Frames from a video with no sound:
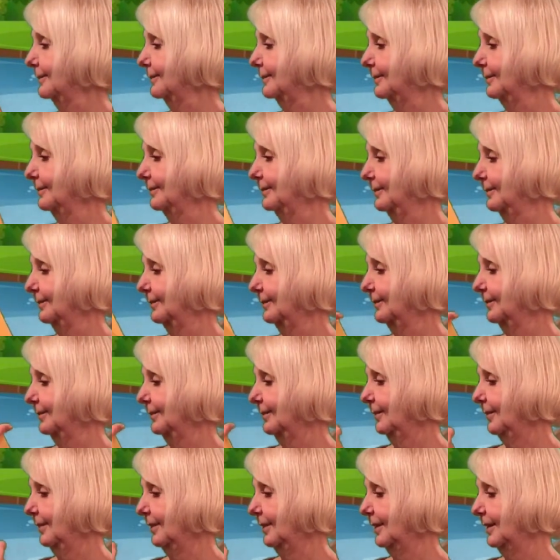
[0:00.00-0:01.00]

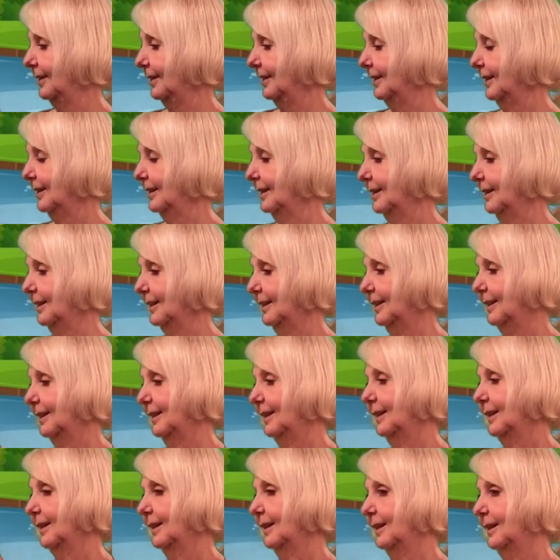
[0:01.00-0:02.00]

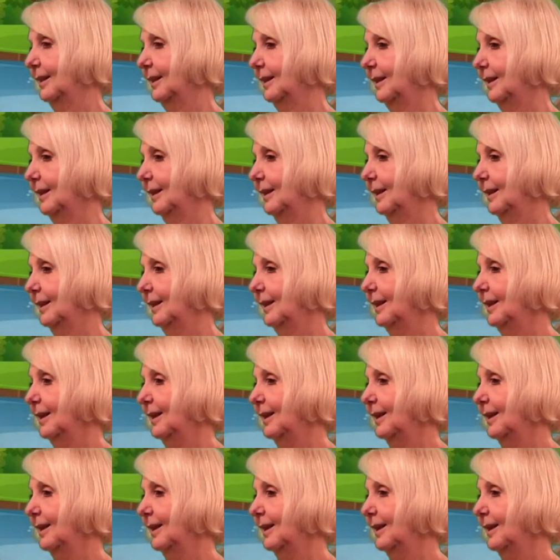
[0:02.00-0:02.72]
No one is speaking in this clip.